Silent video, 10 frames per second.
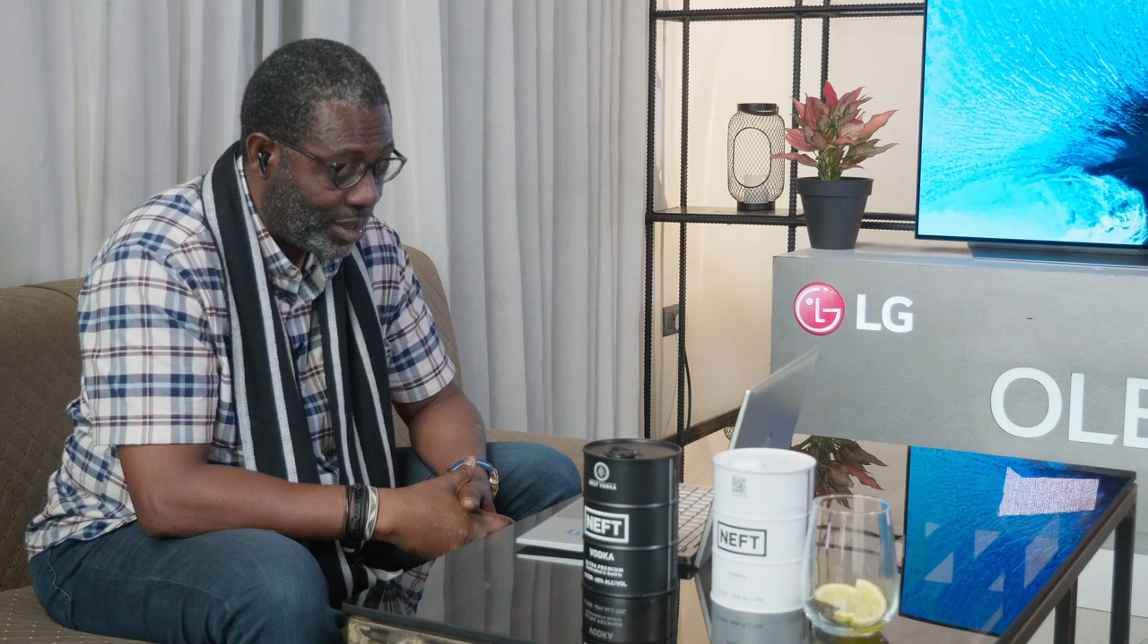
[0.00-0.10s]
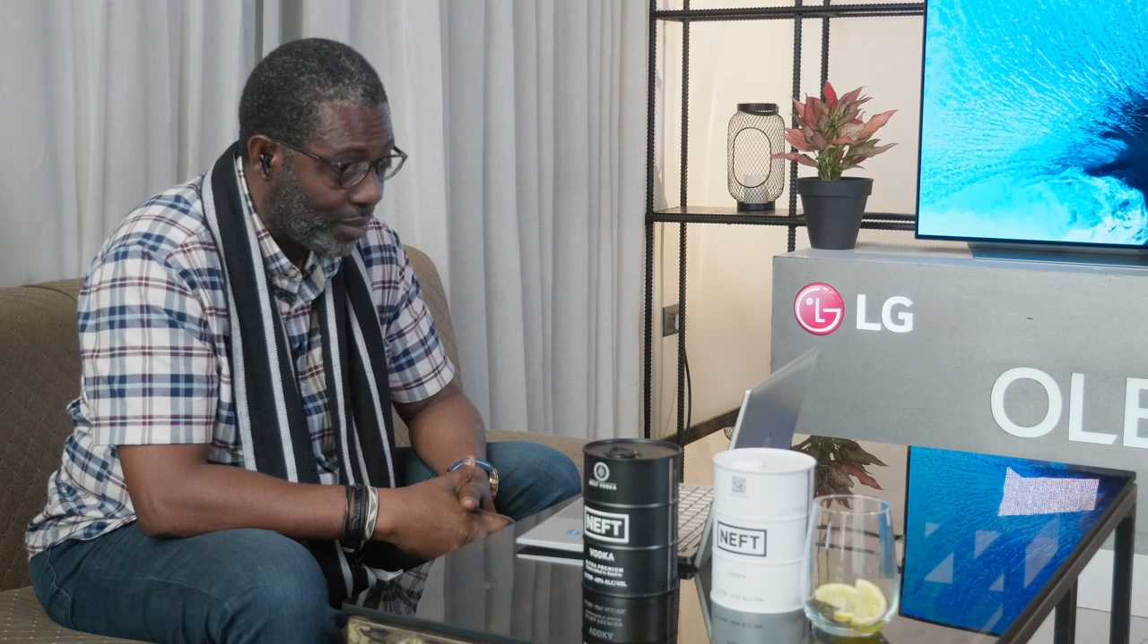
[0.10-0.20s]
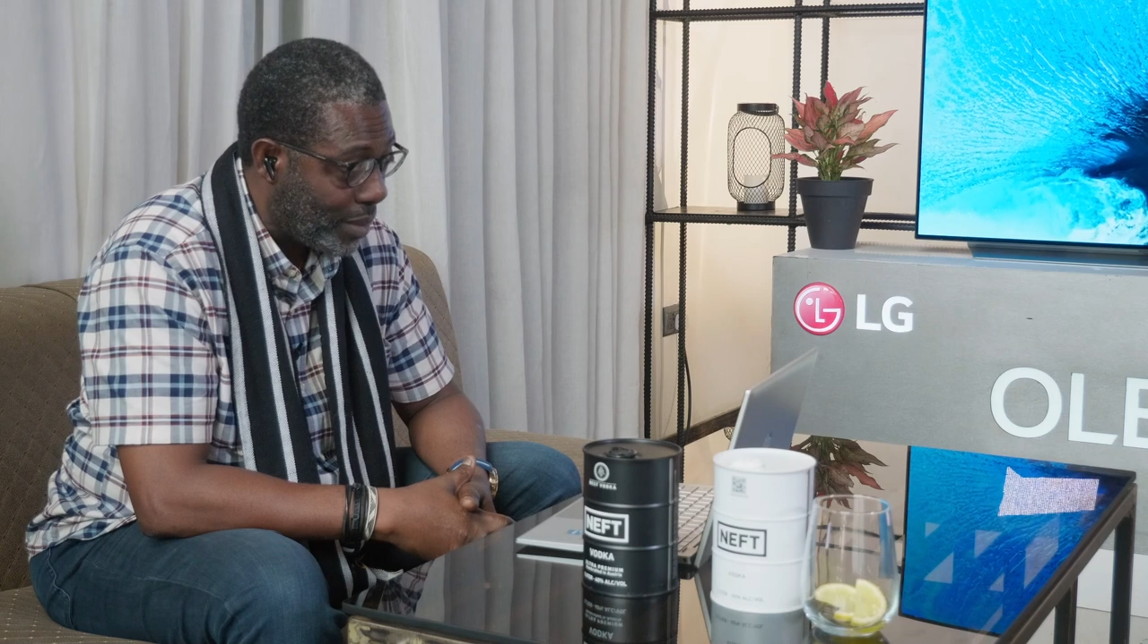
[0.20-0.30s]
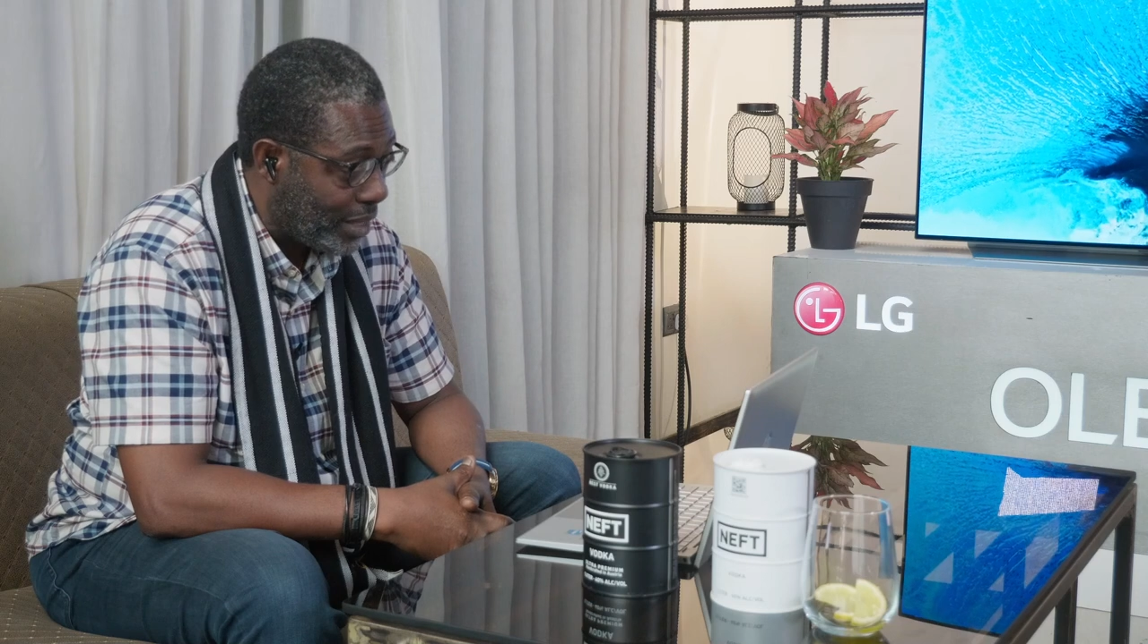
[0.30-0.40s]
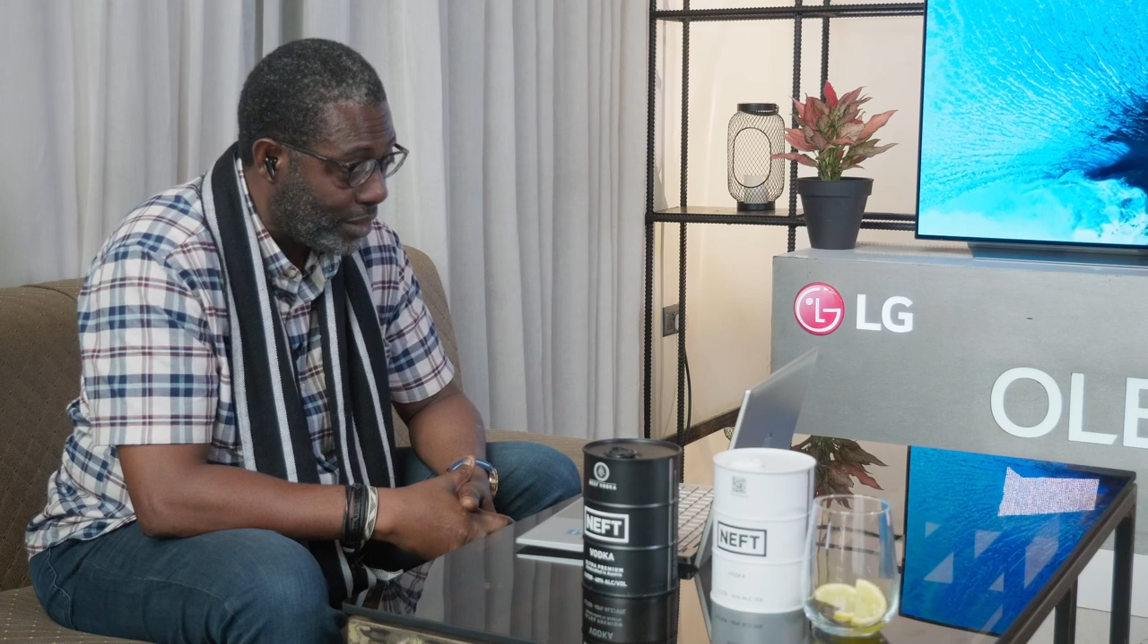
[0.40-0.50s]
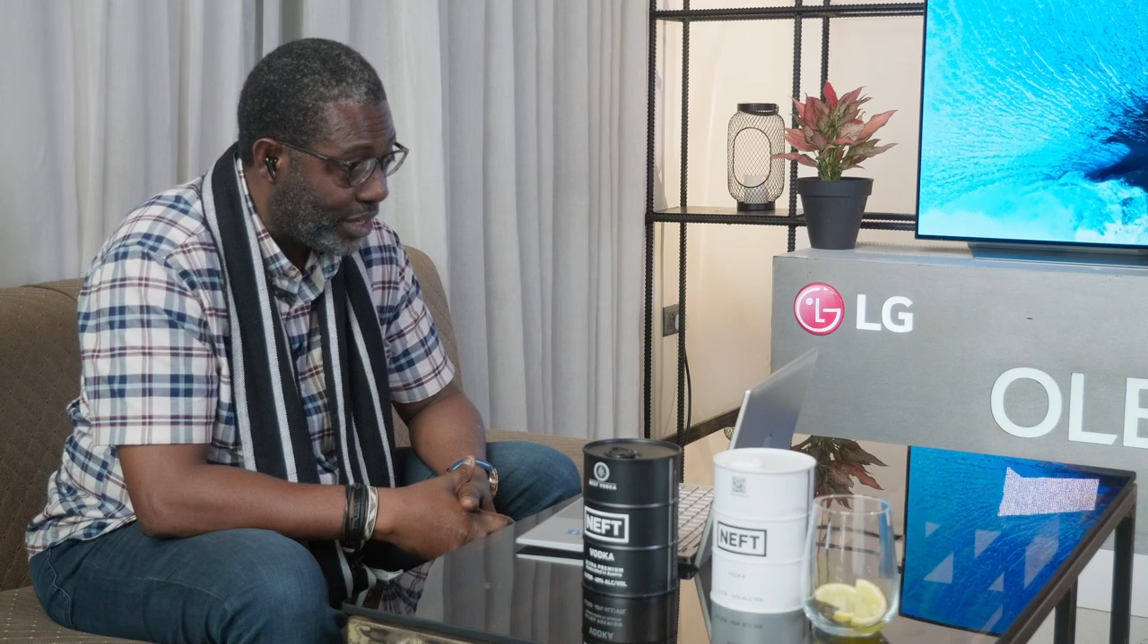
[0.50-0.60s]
we just wanted